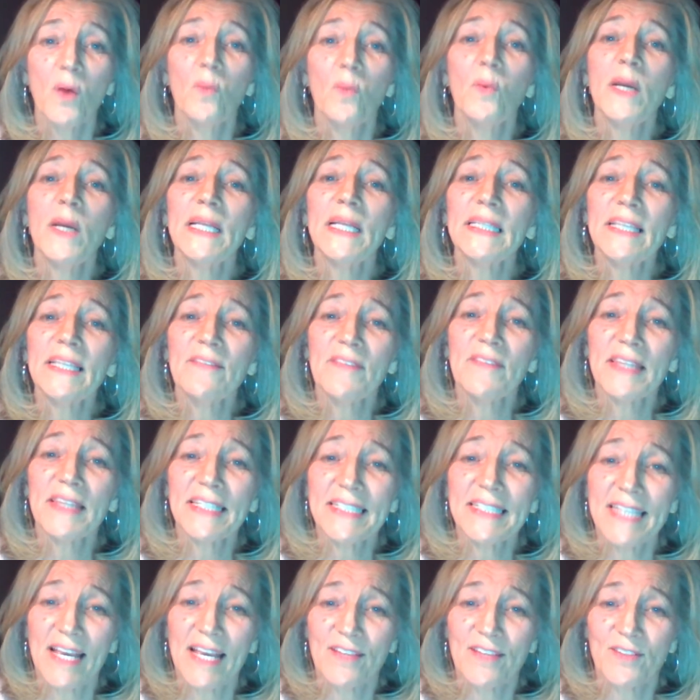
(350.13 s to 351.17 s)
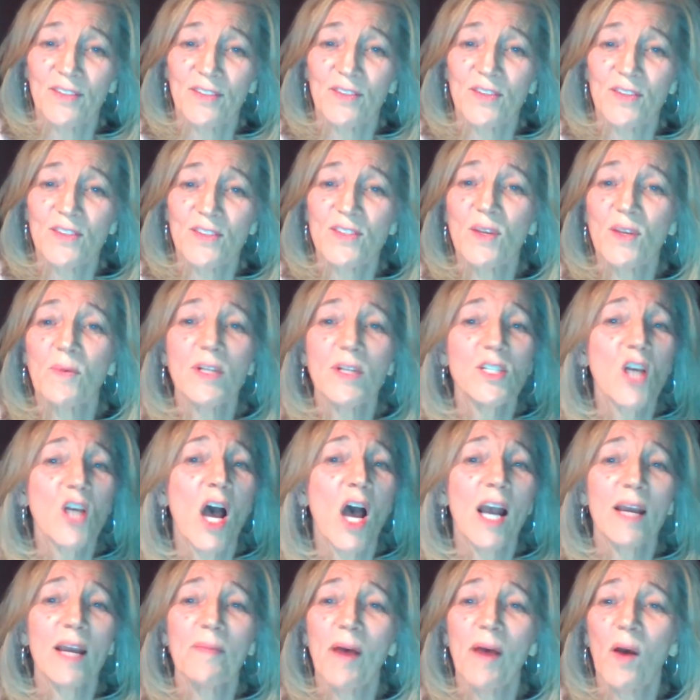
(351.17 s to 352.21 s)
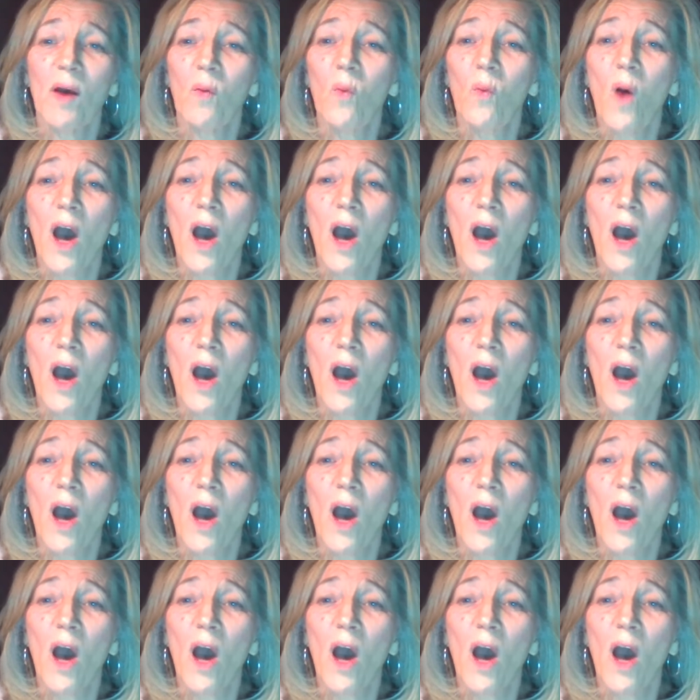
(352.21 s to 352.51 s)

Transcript: We live in the desert, so we talk about